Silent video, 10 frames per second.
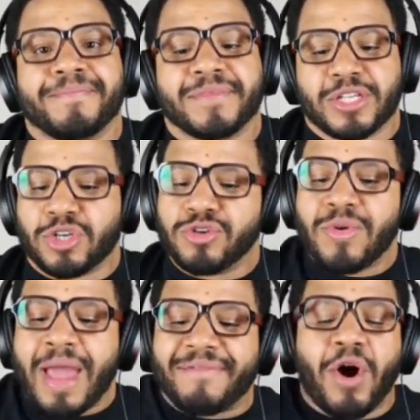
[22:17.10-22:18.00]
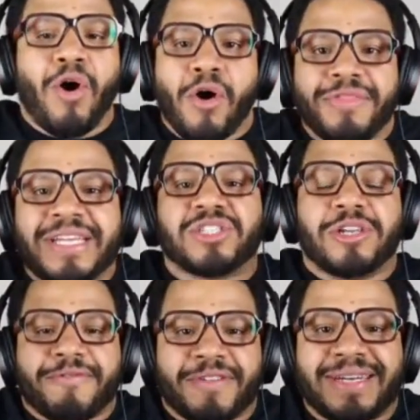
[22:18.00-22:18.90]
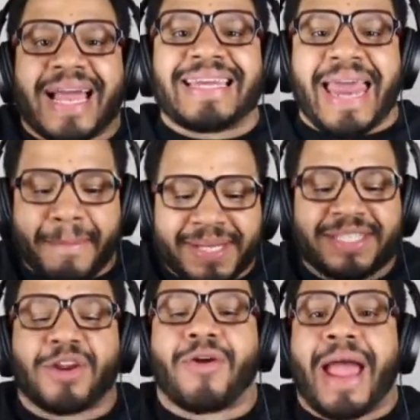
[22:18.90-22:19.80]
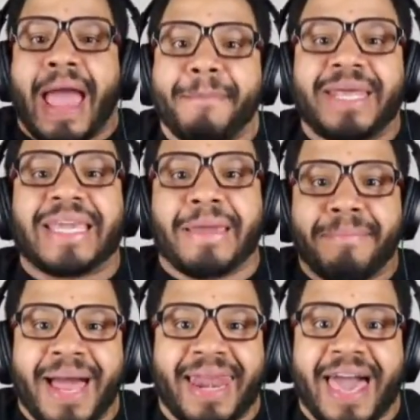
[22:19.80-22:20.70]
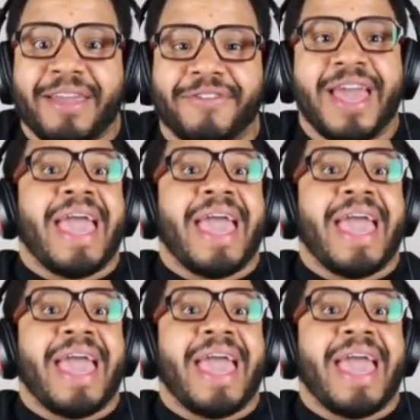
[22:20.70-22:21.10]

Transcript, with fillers: so you have all these different dynamics that are happening in my life,